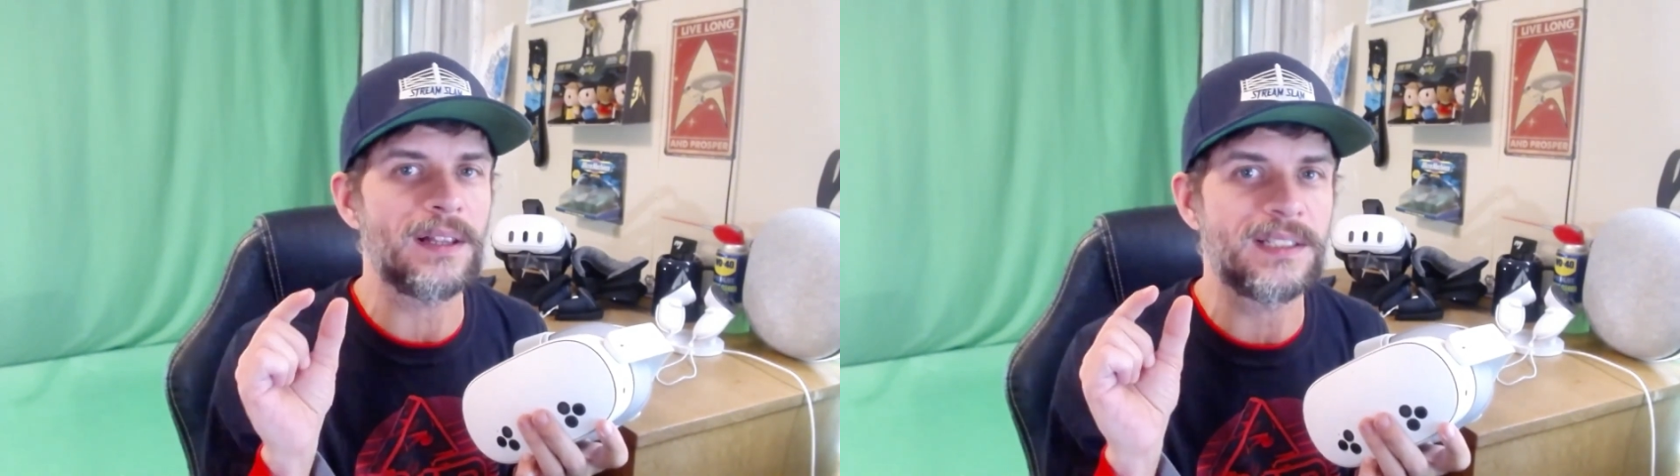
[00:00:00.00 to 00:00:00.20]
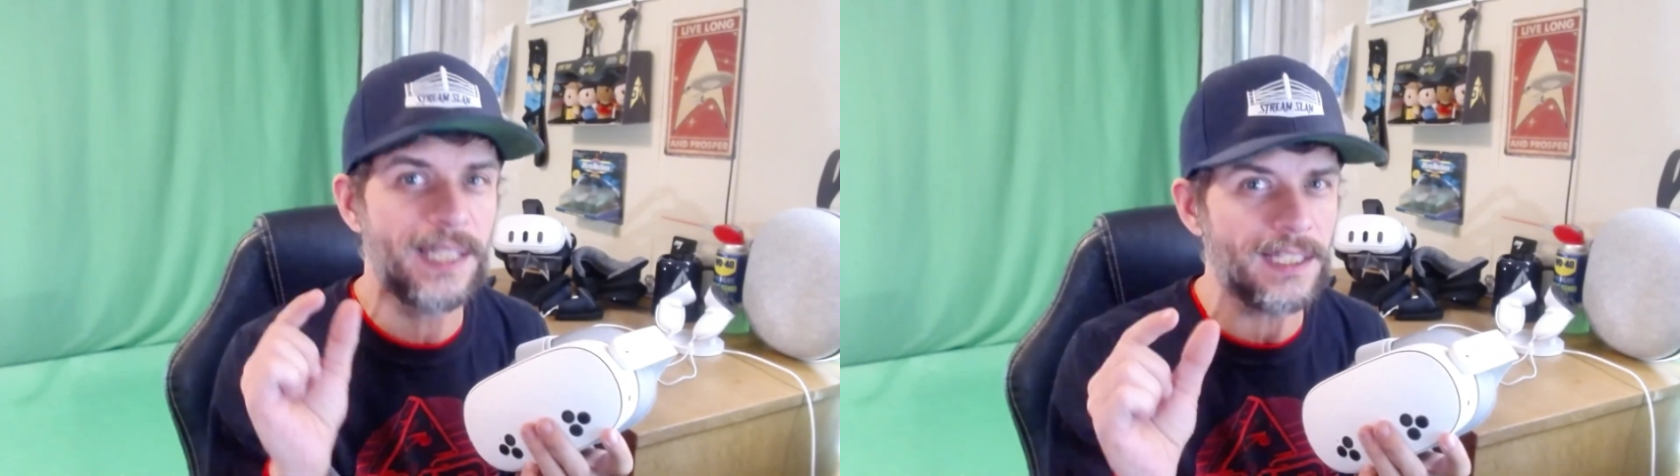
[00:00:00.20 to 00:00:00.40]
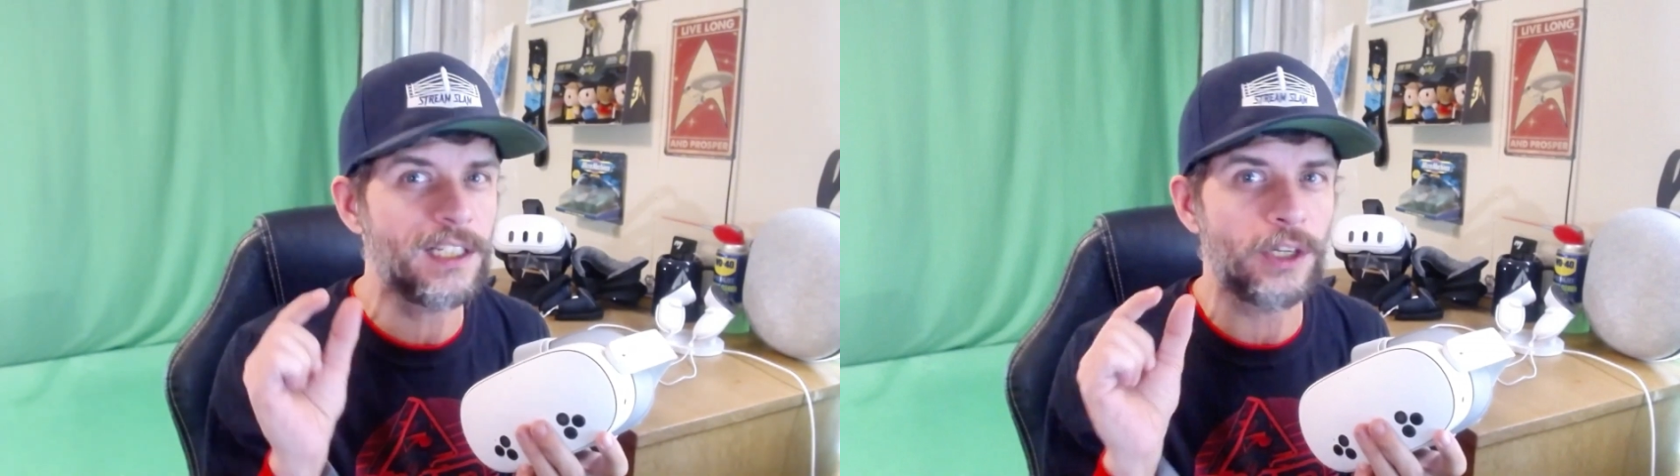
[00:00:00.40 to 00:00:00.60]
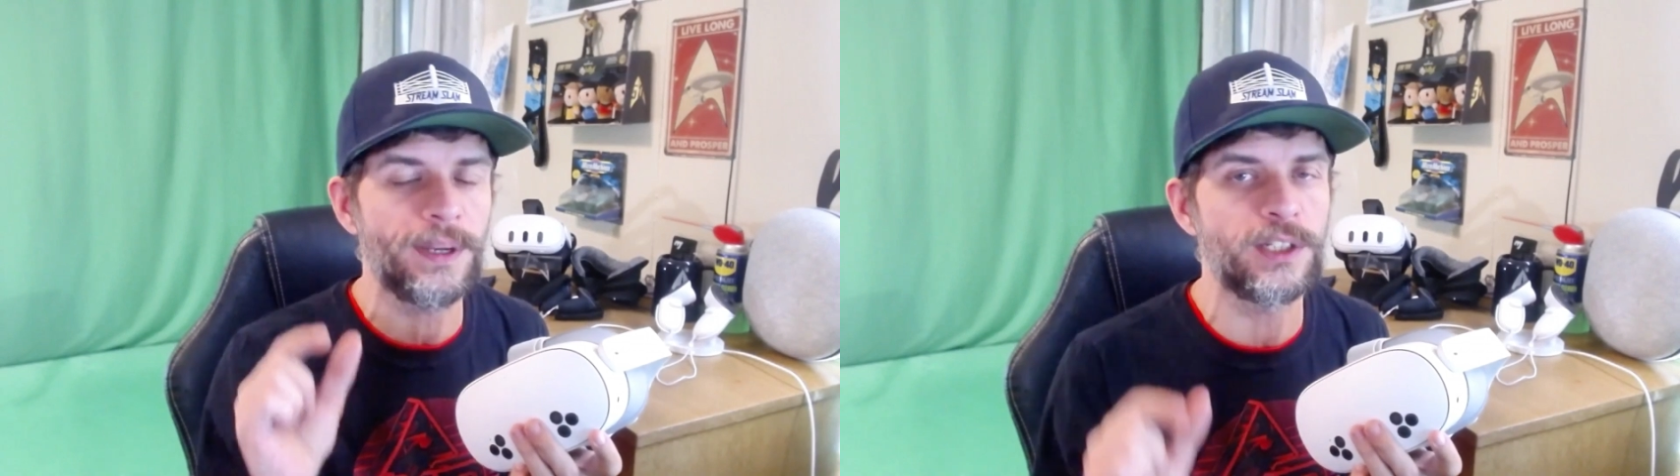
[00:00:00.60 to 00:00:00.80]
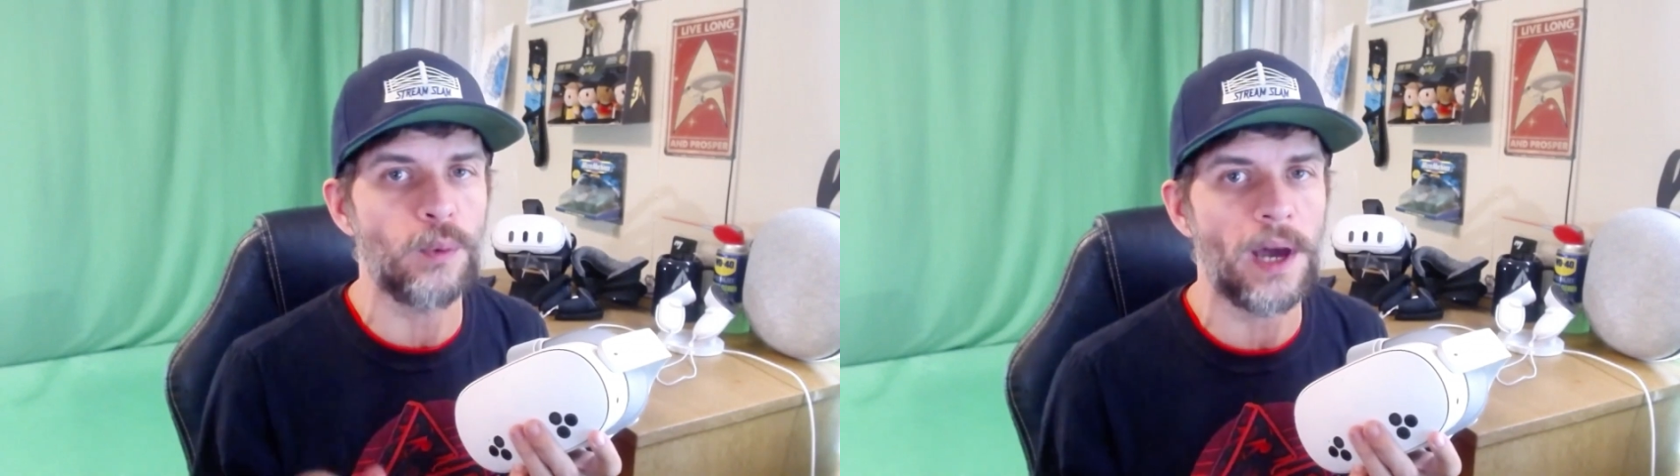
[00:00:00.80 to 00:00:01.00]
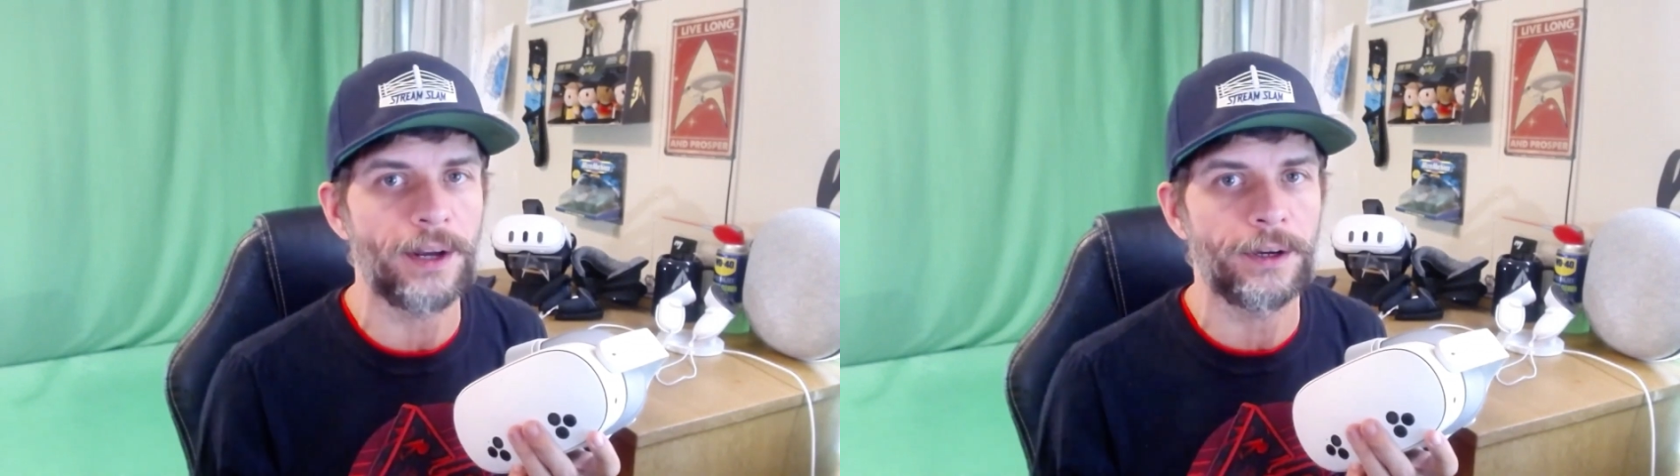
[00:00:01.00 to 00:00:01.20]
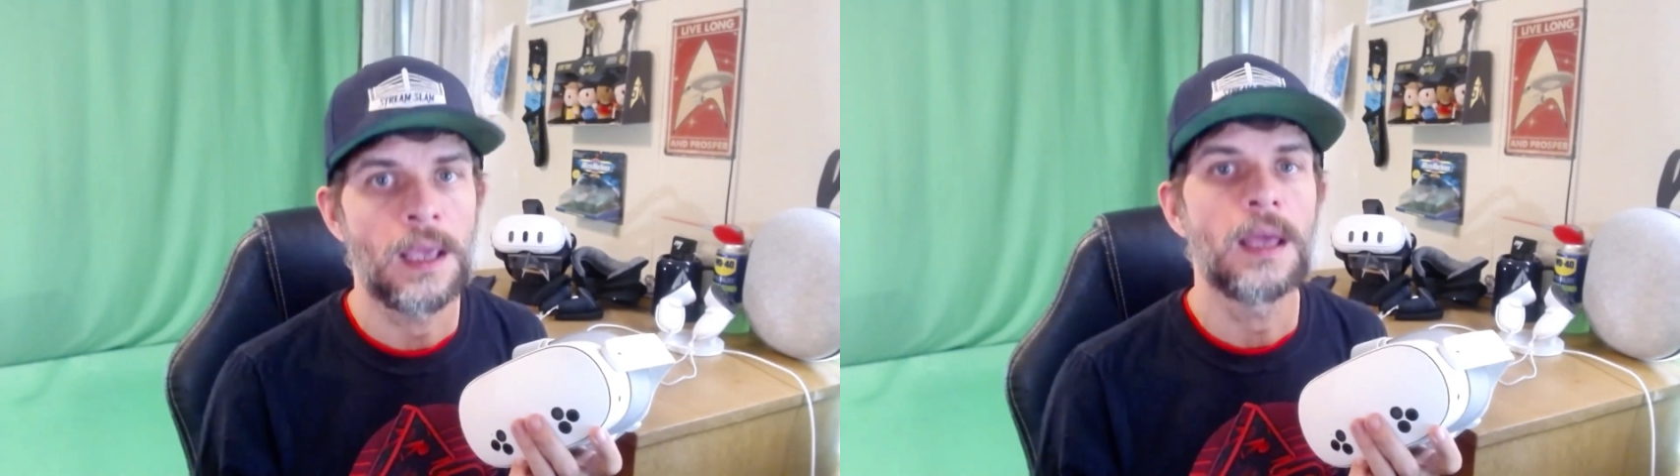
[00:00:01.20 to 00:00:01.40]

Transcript: 6 degrees wider,